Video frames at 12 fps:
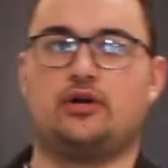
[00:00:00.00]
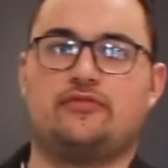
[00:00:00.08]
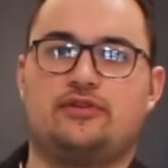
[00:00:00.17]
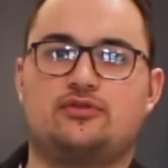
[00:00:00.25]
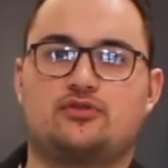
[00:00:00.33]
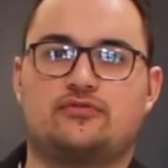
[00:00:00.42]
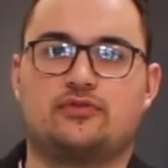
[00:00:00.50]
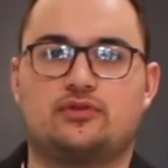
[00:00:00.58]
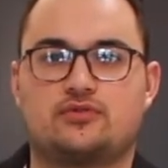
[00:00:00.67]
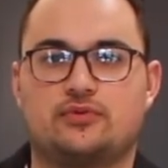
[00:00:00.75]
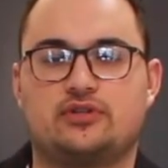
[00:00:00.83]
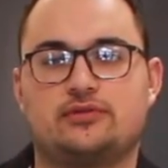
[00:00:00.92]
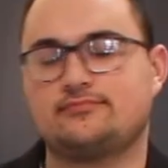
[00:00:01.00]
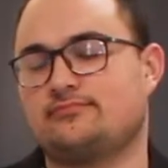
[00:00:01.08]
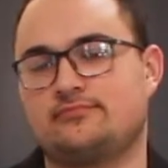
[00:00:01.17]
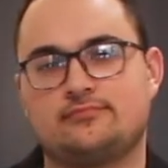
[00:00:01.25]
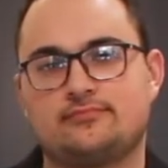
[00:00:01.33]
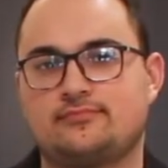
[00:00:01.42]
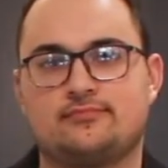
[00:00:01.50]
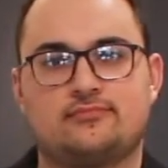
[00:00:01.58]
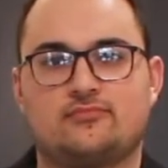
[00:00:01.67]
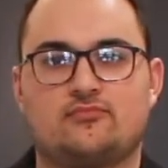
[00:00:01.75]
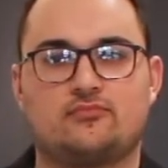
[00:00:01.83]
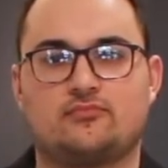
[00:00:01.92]
have an intro for this week.
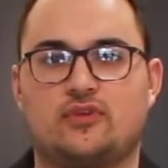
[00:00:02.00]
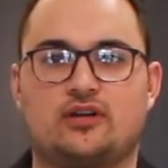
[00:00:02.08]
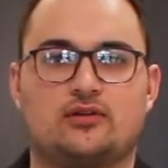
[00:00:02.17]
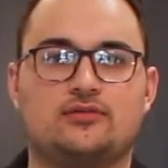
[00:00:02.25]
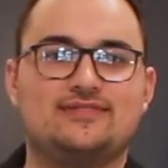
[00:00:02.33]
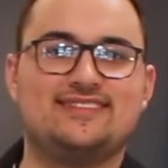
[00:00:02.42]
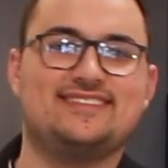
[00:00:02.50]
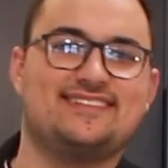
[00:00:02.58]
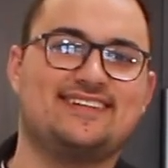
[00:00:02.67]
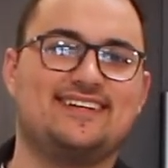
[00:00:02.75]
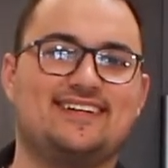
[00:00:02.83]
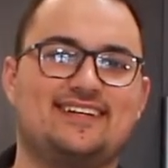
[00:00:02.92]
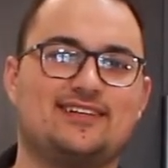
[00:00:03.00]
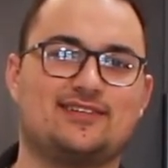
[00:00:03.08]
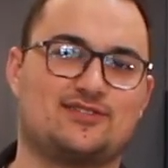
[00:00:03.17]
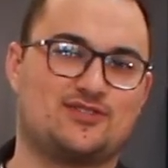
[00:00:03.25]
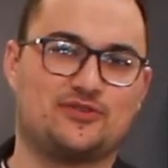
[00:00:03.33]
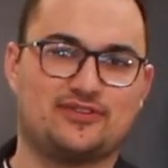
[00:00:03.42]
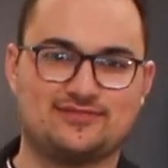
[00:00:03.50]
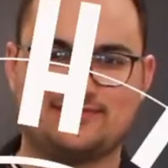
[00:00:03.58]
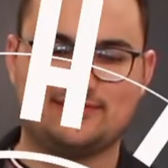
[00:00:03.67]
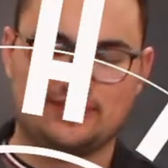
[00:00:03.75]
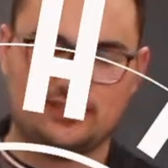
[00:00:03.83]
I don't know. Let's just do it.